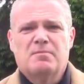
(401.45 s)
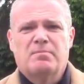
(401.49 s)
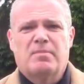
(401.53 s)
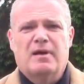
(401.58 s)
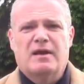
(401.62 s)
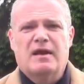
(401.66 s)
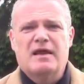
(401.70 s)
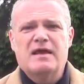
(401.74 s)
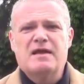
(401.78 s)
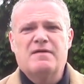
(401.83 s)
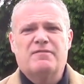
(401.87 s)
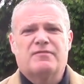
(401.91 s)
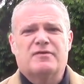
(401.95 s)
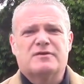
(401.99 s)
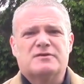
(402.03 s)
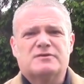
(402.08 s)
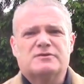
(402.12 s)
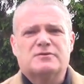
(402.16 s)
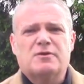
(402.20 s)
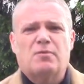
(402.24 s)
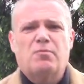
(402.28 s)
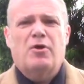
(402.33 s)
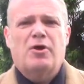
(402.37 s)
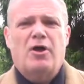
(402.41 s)
believe that
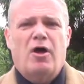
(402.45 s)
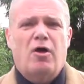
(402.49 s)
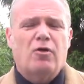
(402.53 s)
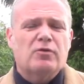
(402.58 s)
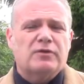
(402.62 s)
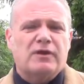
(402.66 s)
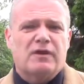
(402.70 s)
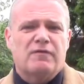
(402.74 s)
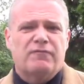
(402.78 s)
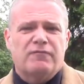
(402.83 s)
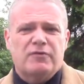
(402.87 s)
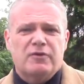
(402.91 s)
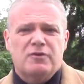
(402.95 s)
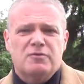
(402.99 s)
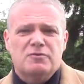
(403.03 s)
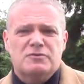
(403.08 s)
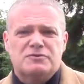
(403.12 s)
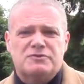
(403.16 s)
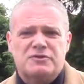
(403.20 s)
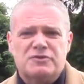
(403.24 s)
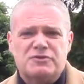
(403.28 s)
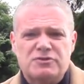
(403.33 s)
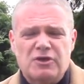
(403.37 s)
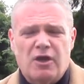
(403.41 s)
someone holding views
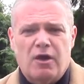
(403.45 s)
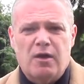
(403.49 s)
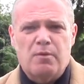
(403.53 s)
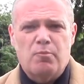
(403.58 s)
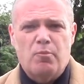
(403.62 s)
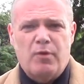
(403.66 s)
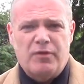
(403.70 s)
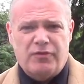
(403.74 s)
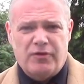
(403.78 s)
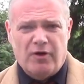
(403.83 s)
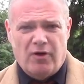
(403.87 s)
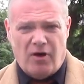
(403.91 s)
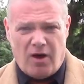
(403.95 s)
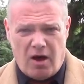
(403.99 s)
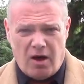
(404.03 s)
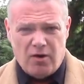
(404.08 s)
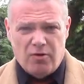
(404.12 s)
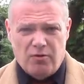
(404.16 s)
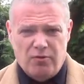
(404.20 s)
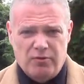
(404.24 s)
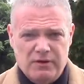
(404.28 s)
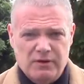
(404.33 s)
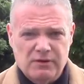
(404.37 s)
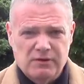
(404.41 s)
that chime with your
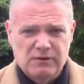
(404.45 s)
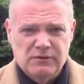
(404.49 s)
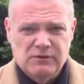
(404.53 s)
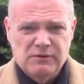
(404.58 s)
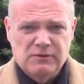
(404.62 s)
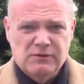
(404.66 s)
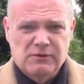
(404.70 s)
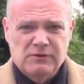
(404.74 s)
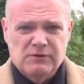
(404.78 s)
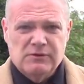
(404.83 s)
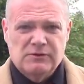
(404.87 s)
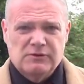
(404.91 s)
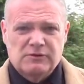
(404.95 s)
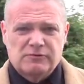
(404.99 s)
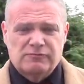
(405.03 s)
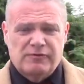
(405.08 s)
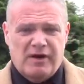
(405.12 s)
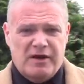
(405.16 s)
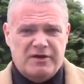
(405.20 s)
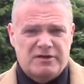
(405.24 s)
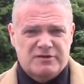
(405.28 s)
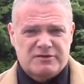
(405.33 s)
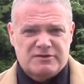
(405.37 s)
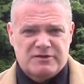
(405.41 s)
own
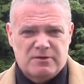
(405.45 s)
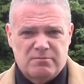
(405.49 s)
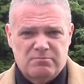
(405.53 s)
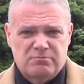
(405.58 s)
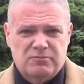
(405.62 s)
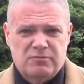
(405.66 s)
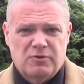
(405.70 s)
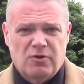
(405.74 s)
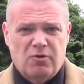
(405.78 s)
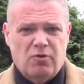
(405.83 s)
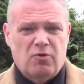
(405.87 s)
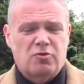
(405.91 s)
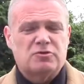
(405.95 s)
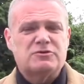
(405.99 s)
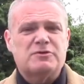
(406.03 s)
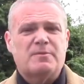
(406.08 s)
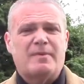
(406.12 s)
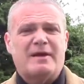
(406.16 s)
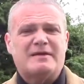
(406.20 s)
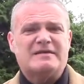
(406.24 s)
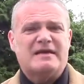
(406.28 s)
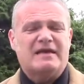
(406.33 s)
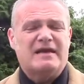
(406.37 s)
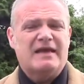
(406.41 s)
renders them
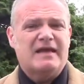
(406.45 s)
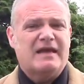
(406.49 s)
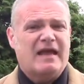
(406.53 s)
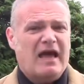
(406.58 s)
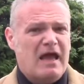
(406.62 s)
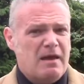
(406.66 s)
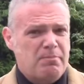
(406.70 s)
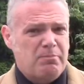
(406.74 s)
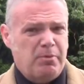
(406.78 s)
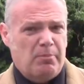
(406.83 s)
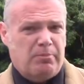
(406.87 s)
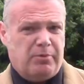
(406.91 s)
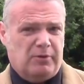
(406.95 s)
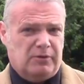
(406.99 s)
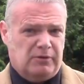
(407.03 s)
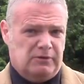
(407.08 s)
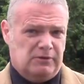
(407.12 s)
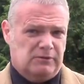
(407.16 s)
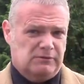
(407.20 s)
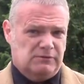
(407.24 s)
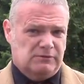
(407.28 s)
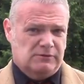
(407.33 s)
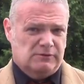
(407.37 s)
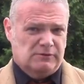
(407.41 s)
automatically capable
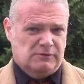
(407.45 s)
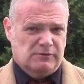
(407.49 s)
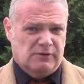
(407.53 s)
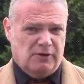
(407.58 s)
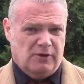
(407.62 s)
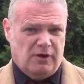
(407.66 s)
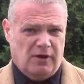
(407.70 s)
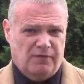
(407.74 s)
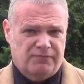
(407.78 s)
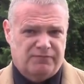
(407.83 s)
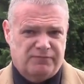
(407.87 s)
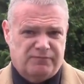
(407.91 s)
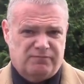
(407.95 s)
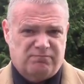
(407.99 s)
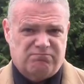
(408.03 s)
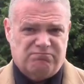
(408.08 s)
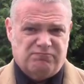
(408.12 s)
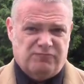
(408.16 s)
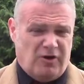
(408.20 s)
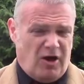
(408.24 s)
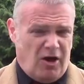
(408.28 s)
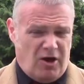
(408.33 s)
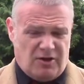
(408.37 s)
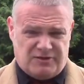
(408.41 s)
of
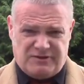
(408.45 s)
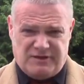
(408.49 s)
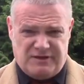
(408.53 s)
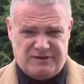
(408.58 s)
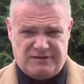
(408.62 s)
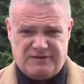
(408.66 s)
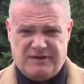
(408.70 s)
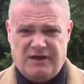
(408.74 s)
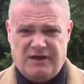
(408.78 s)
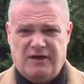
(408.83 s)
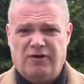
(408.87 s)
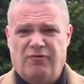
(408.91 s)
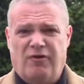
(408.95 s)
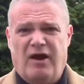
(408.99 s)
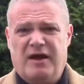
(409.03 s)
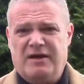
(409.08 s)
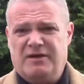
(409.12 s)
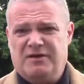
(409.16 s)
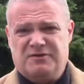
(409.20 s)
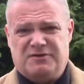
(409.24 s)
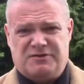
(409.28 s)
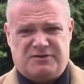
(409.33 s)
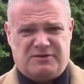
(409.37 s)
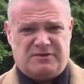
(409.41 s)
artistic
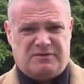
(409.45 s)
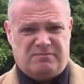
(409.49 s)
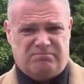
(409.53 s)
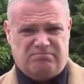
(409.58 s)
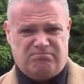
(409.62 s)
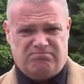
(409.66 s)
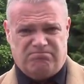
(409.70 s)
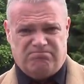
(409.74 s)
greatness.